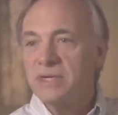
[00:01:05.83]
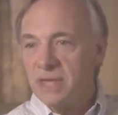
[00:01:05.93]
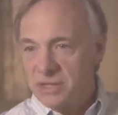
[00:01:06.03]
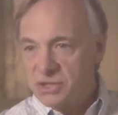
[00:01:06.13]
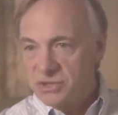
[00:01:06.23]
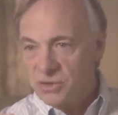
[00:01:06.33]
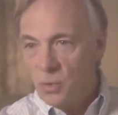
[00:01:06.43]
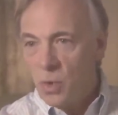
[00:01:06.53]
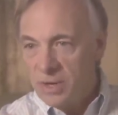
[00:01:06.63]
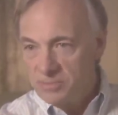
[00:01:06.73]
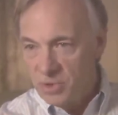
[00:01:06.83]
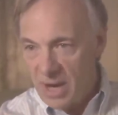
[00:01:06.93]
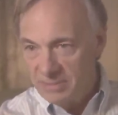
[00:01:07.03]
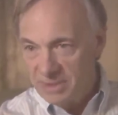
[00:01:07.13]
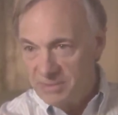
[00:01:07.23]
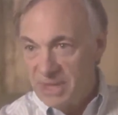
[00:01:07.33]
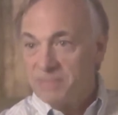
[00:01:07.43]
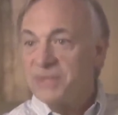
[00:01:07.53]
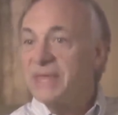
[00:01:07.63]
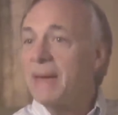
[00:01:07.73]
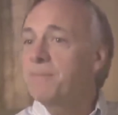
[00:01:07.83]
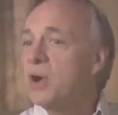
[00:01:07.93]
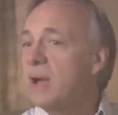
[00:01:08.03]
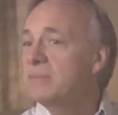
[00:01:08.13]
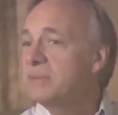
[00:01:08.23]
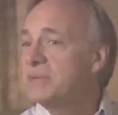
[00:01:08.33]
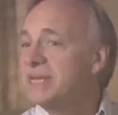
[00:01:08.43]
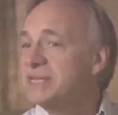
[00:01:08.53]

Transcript: not just the one problem, but that problem